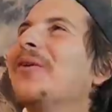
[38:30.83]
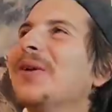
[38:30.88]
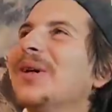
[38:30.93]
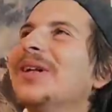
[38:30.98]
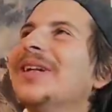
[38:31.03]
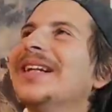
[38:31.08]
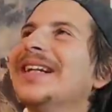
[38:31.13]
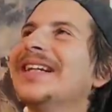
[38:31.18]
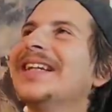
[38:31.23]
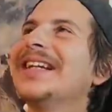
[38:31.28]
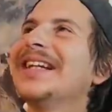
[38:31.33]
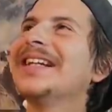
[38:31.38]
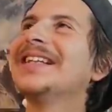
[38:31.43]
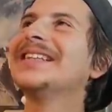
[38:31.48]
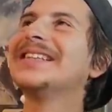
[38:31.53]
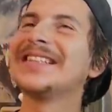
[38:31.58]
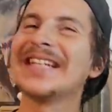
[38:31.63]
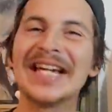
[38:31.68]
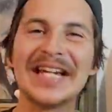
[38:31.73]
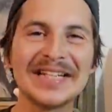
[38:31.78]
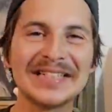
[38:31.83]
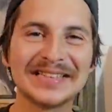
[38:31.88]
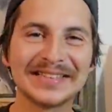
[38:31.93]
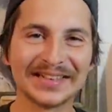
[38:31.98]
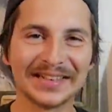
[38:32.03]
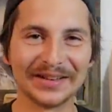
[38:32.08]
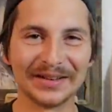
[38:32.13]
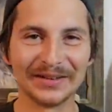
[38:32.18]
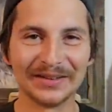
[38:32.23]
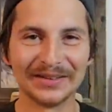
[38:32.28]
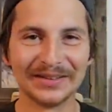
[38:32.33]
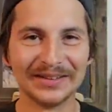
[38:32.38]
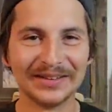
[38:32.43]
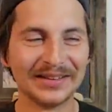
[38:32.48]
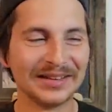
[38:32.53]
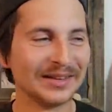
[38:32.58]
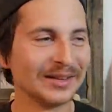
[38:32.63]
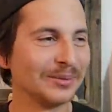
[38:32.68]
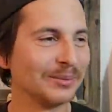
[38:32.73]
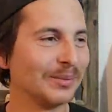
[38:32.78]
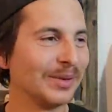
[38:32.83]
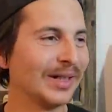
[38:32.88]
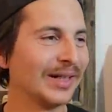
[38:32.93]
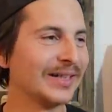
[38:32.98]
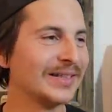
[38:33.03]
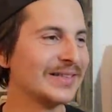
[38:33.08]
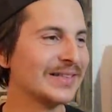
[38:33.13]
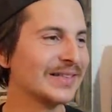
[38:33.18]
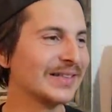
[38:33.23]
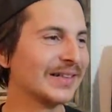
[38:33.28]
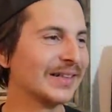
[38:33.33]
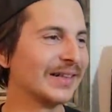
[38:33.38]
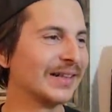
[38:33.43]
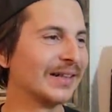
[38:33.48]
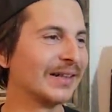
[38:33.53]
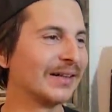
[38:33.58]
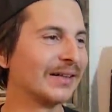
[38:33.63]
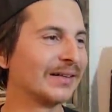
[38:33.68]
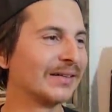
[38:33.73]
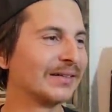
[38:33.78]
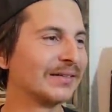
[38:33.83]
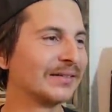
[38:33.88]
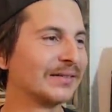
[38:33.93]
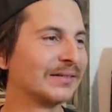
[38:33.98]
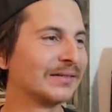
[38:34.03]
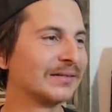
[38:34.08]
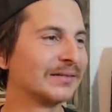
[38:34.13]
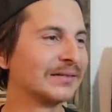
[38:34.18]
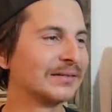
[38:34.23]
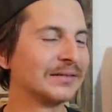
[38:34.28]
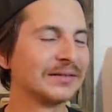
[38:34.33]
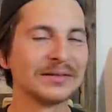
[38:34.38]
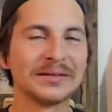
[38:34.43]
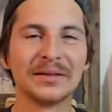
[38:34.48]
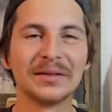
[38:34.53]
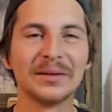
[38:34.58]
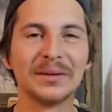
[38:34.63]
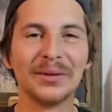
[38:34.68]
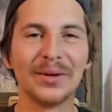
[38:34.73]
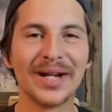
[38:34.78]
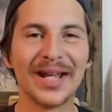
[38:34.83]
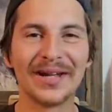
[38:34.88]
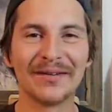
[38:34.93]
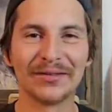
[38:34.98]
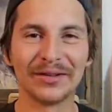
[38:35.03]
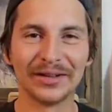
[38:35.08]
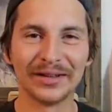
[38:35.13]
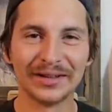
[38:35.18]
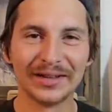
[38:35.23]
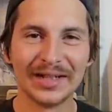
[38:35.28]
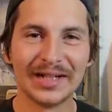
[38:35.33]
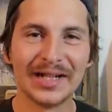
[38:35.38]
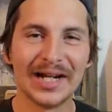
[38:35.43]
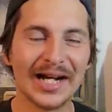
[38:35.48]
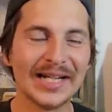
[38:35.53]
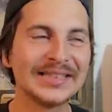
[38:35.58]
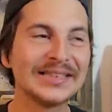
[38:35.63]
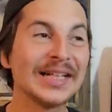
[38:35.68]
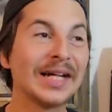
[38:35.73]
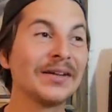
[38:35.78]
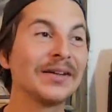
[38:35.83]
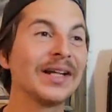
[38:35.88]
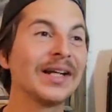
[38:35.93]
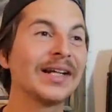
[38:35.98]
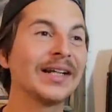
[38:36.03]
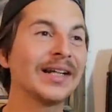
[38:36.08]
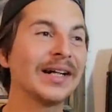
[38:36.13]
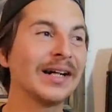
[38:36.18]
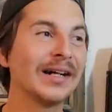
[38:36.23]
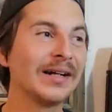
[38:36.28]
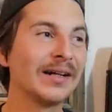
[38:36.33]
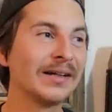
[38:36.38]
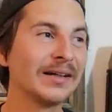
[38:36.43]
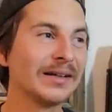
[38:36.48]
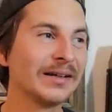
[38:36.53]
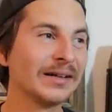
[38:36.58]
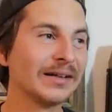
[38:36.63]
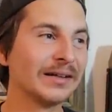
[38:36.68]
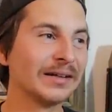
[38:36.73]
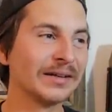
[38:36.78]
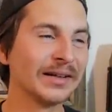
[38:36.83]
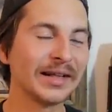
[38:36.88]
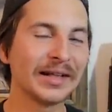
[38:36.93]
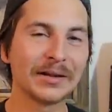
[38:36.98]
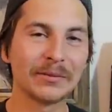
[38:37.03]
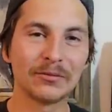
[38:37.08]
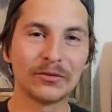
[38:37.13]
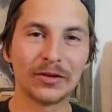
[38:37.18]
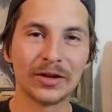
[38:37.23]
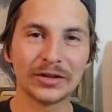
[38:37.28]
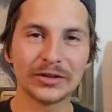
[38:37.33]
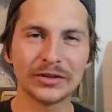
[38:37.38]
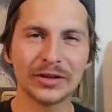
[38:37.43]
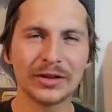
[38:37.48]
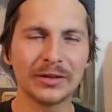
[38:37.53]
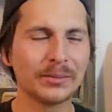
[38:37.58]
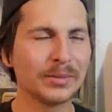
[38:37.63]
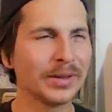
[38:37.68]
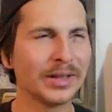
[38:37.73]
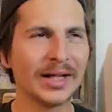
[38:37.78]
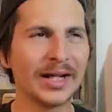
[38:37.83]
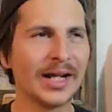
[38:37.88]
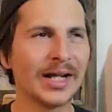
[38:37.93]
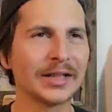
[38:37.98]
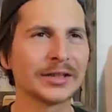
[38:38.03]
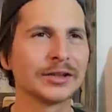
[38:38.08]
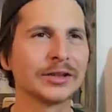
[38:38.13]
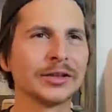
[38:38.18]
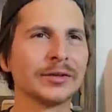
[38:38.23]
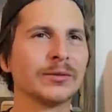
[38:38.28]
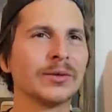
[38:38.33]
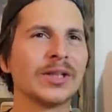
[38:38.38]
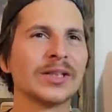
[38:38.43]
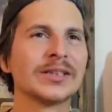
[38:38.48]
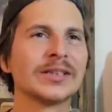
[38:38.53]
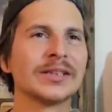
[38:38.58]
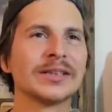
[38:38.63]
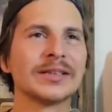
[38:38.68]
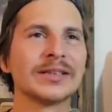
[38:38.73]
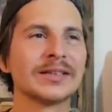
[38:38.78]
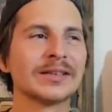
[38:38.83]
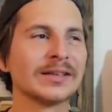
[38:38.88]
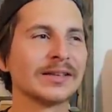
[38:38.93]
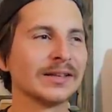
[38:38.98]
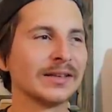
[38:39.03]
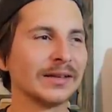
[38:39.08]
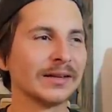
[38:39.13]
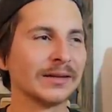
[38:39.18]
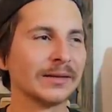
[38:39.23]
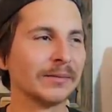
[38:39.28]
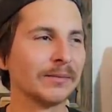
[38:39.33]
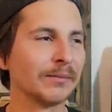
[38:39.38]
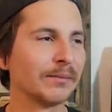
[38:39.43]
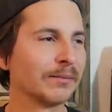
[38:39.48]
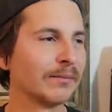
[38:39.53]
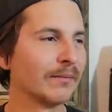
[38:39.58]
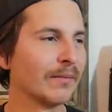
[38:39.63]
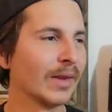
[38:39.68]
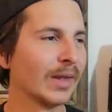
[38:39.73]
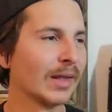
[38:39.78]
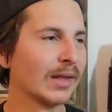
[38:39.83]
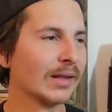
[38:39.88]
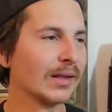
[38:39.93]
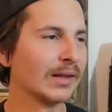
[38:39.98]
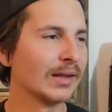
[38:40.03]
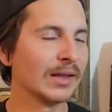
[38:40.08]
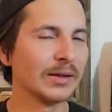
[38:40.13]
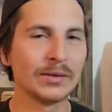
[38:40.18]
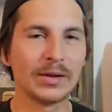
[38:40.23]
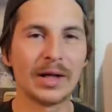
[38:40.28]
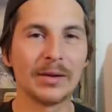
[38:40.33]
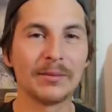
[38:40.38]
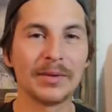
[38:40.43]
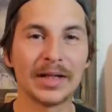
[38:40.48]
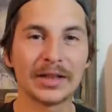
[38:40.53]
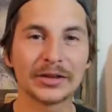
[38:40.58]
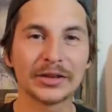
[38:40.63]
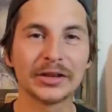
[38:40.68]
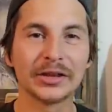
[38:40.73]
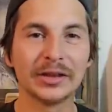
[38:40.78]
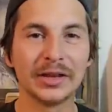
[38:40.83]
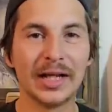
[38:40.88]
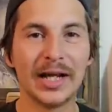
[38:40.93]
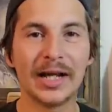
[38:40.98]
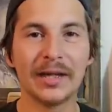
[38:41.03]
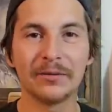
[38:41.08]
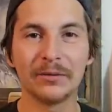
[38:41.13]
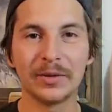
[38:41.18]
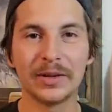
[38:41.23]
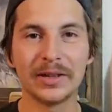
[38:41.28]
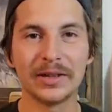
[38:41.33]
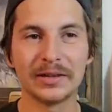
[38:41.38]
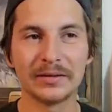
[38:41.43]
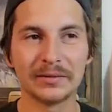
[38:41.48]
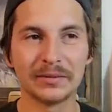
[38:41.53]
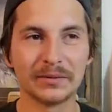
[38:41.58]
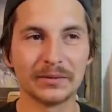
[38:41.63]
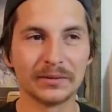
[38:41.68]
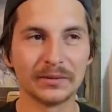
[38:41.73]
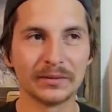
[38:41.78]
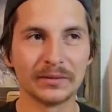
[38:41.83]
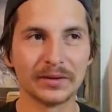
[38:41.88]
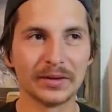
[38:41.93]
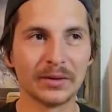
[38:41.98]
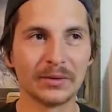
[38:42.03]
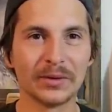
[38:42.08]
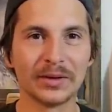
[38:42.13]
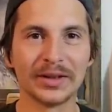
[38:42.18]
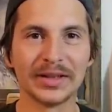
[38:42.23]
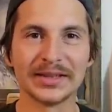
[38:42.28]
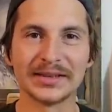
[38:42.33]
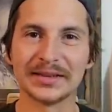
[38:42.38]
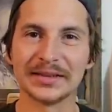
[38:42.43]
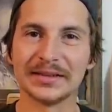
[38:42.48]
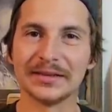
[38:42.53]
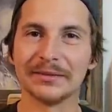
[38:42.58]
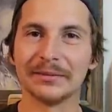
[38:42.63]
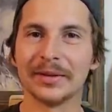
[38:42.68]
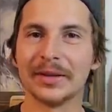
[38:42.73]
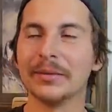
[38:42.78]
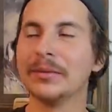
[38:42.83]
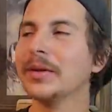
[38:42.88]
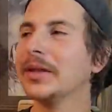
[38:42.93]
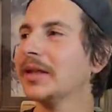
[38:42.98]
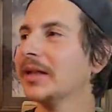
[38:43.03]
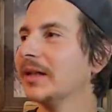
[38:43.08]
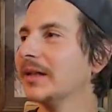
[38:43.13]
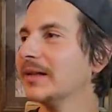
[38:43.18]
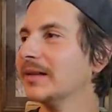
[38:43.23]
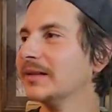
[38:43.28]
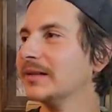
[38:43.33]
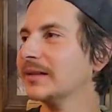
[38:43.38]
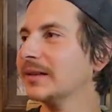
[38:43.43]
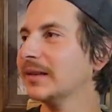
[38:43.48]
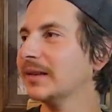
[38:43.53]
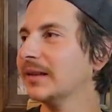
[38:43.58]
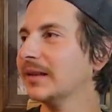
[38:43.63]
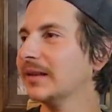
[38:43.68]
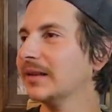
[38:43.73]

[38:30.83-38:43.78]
really did say so, but whatever. I sound like I'm frustrated, but I actually wasn't. I'm actually glad no one listened to me, because